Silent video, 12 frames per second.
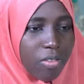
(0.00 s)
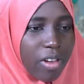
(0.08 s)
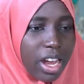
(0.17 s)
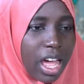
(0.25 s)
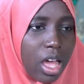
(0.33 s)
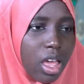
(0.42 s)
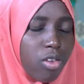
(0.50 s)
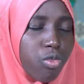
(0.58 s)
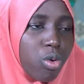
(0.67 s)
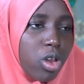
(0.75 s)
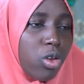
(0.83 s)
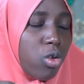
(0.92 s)
Rather,
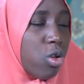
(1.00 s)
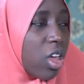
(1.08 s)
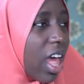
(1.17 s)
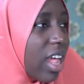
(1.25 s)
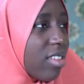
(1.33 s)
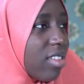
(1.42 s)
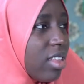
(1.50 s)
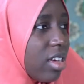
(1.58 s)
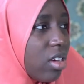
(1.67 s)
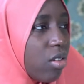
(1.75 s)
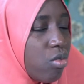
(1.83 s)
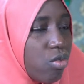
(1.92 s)
if we look at
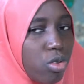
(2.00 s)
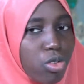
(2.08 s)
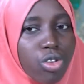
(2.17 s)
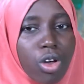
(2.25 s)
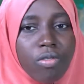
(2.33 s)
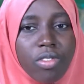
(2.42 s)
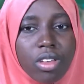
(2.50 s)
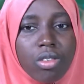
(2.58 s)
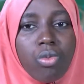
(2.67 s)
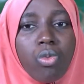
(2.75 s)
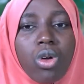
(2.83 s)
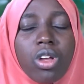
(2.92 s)
the root of
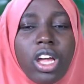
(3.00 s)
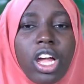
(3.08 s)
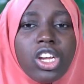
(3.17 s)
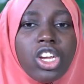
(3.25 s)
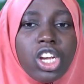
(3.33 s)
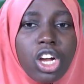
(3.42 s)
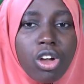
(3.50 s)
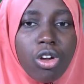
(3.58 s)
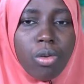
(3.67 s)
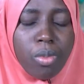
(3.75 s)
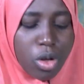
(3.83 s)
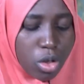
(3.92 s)
this word
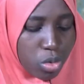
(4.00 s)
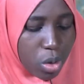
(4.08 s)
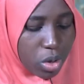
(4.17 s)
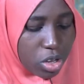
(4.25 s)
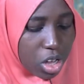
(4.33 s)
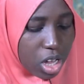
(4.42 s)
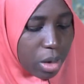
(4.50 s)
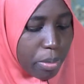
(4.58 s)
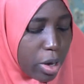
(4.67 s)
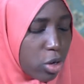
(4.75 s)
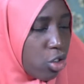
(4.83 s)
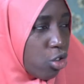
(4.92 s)
Ash-Shakur, because when we talk
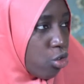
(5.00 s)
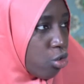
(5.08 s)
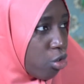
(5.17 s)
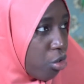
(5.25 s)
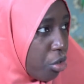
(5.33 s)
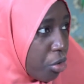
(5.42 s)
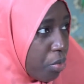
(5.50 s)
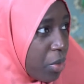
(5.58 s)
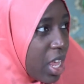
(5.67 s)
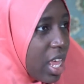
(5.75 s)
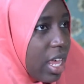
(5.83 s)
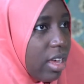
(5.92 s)
about Shukr,
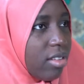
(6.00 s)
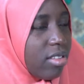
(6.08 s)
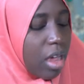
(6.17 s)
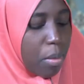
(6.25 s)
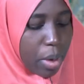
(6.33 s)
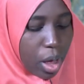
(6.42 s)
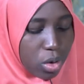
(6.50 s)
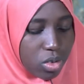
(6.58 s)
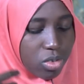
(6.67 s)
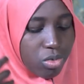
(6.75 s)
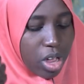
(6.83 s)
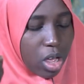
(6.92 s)
it's
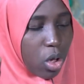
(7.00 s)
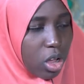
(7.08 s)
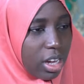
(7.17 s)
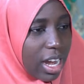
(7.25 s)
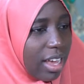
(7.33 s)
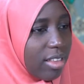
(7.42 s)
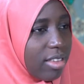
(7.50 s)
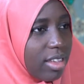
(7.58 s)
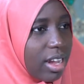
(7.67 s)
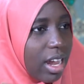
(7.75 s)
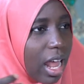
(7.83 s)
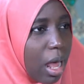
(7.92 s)
about
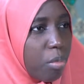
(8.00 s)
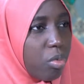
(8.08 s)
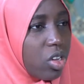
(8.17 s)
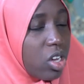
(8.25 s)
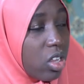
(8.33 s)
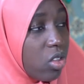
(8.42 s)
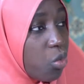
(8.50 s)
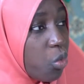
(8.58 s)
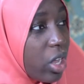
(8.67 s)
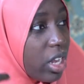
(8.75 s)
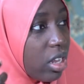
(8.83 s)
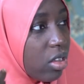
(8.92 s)
recognizing and
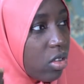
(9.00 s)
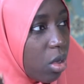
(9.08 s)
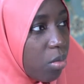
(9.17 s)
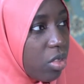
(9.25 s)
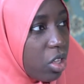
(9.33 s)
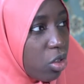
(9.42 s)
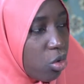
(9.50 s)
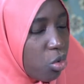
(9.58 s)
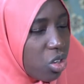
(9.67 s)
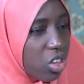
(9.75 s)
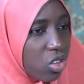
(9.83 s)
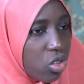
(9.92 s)
appreciating when something
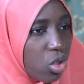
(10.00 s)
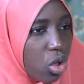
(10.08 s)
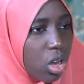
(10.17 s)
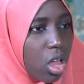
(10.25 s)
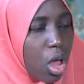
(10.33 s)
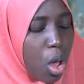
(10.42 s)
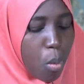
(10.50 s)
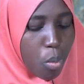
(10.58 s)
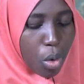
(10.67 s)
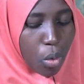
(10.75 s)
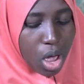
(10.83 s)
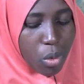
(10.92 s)
good is done.
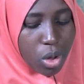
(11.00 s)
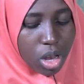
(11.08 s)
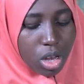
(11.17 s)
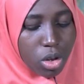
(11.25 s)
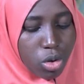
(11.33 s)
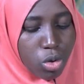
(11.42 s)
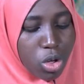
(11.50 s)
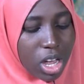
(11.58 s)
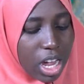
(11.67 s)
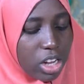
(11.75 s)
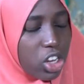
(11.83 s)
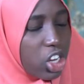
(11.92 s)
But when we
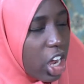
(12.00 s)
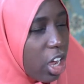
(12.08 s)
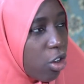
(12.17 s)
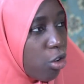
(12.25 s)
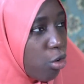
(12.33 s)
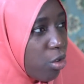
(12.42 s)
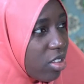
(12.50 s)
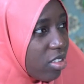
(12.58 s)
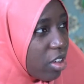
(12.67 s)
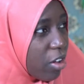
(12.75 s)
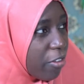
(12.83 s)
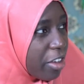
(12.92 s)
look at Shakur
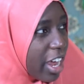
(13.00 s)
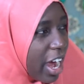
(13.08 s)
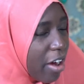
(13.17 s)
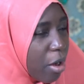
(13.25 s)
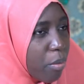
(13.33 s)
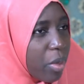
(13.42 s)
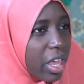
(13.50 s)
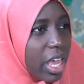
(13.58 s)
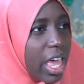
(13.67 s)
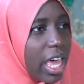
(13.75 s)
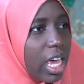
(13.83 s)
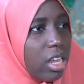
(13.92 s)
itself in
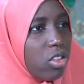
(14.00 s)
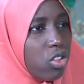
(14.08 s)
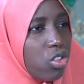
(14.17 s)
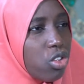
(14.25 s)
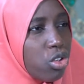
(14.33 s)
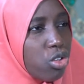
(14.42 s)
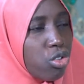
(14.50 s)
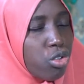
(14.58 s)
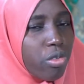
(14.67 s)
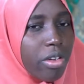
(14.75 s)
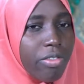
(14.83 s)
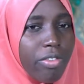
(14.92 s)
Arabic, it is used
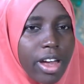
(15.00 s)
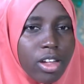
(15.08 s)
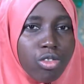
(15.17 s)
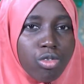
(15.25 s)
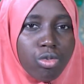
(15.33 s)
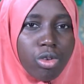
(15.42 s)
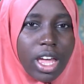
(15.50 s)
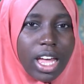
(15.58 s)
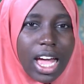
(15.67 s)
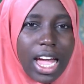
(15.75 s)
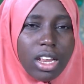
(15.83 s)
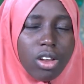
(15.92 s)
to refer to
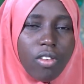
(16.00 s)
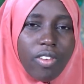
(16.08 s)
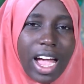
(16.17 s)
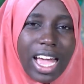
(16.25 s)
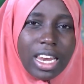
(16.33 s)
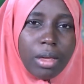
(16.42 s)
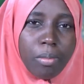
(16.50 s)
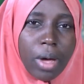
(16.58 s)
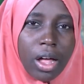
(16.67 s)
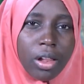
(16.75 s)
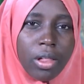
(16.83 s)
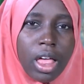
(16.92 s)
a kind of
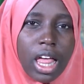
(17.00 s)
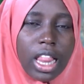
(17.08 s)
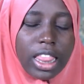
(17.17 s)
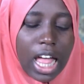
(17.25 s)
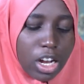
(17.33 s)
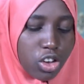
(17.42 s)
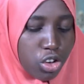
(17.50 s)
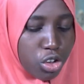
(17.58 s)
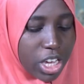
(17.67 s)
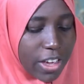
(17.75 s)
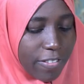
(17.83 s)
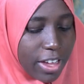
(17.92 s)
animal that
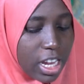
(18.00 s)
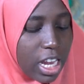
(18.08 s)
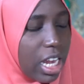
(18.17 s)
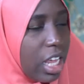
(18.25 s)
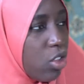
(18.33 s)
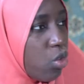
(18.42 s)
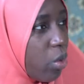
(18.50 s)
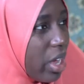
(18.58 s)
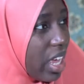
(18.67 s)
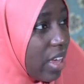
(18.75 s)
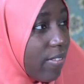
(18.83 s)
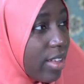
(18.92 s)
you give it little,
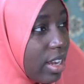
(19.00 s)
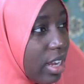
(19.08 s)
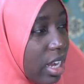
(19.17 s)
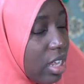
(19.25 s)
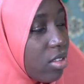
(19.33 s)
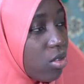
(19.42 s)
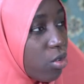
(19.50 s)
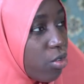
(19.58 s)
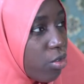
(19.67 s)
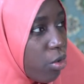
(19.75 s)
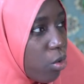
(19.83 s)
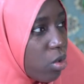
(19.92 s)
when giving little
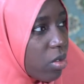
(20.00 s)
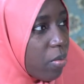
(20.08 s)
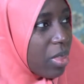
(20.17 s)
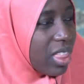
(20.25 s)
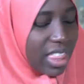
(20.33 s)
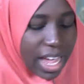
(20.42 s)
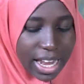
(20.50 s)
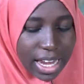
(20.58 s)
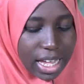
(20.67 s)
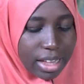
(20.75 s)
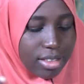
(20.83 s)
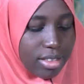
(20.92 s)
food,
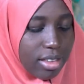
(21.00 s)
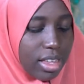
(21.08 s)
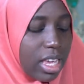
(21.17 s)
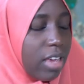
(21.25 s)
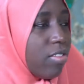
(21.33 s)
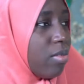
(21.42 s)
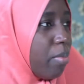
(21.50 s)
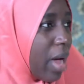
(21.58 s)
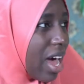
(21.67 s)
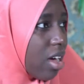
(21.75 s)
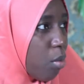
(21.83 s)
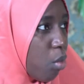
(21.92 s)
then it gives
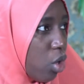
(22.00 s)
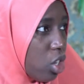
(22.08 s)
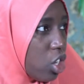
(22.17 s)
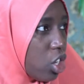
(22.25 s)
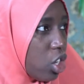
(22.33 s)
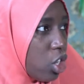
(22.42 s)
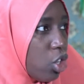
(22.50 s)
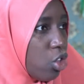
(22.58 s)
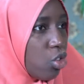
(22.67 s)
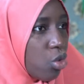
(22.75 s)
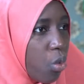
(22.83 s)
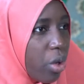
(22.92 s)
back much.
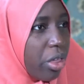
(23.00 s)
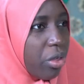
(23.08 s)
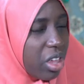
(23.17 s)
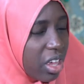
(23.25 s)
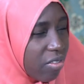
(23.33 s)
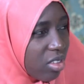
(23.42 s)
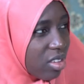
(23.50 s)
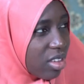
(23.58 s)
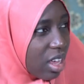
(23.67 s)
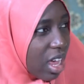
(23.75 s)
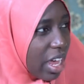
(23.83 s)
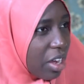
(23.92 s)
So when you give
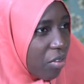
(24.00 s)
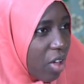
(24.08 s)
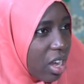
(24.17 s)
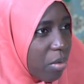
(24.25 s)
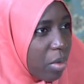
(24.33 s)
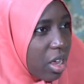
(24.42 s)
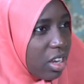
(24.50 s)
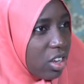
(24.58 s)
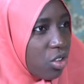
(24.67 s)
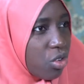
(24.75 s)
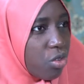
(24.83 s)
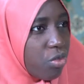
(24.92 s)
this kind of animal
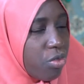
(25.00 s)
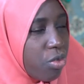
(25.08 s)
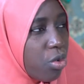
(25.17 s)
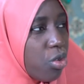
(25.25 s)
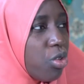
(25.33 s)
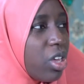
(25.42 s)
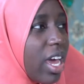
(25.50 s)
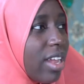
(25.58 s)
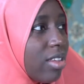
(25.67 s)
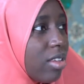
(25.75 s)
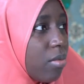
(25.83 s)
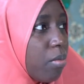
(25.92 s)
little food, you
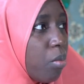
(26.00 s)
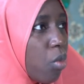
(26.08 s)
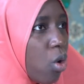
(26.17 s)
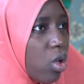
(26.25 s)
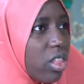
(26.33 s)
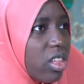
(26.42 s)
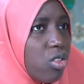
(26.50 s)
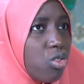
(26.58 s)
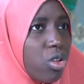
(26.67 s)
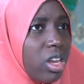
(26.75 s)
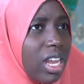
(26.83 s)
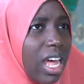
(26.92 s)
get more
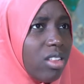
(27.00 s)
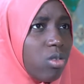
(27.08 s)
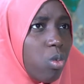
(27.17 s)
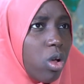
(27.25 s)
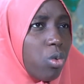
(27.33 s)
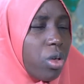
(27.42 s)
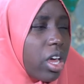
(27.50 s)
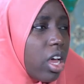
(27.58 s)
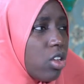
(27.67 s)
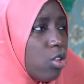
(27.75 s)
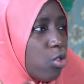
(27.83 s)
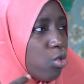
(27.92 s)
things. So that's what we
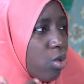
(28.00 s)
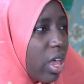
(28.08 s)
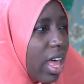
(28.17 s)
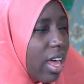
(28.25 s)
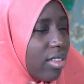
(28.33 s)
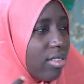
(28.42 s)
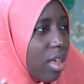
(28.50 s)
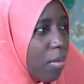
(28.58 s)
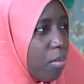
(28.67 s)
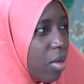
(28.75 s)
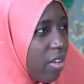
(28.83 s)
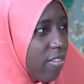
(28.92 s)
can use to
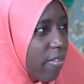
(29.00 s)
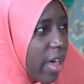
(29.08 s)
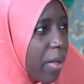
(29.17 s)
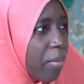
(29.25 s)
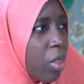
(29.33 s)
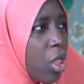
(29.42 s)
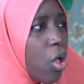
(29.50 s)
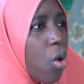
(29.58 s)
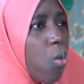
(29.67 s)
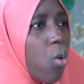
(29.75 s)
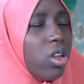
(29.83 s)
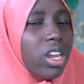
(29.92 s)
exemplify
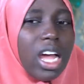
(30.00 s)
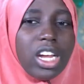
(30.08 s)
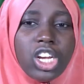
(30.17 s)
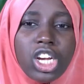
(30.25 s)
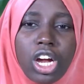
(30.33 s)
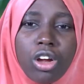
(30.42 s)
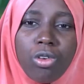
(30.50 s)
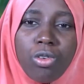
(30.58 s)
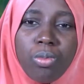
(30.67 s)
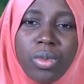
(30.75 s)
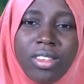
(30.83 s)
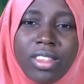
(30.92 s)
what
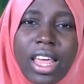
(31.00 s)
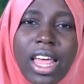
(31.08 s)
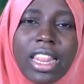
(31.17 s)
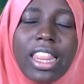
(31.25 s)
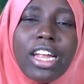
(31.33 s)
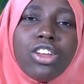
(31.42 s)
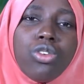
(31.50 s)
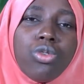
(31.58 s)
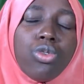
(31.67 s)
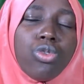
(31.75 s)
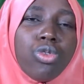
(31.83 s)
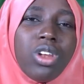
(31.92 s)
Ash-Shakur means. That
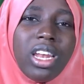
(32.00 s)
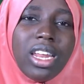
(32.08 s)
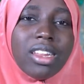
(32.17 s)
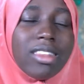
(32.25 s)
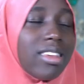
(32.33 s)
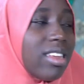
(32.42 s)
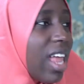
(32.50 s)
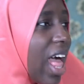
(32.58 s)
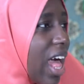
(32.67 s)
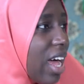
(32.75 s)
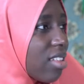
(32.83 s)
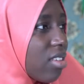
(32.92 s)
you do little
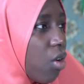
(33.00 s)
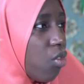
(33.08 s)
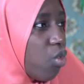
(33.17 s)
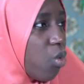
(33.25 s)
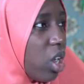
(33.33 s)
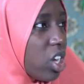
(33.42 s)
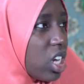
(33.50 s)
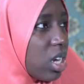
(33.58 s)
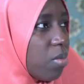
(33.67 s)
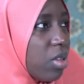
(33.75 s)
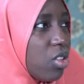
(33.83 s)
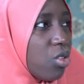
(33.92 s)
act of
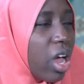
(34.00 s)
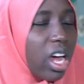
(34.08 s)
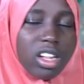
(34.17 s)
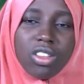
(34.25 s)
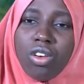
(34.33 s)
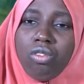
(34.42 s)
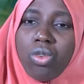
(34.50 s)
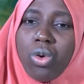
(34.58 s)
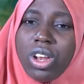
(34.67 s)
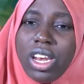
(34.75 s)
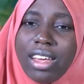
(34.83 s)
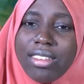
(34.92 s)
worship, little act of
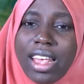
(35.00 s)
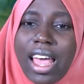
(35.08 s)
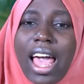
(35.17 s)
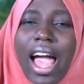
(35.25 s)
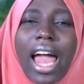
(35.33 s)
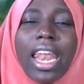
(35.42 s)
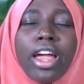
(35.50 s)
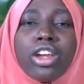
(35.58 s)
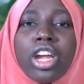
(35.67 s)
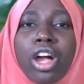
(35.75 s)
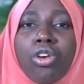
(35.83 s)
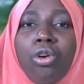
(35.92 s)
goodness, and
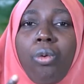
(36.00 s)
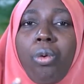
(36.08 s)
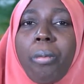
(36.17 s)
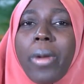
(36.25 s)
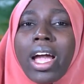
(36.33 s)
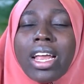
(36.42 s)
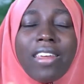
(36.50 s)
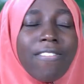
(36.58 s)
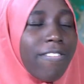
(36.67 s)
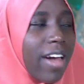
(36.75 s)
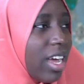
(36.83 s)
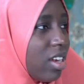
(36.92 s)
Ash-Shakur will
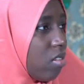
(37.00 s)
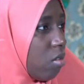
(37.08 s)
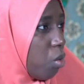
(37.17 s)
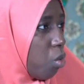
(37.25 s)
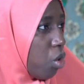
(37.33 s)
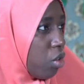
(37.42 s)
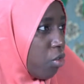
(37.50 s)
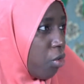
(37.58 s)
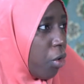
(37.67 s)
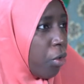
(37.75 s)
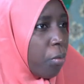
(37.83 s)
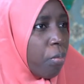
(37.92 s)
magnify the reward
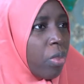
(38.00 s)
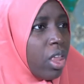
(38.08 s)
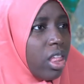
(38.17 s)
for you.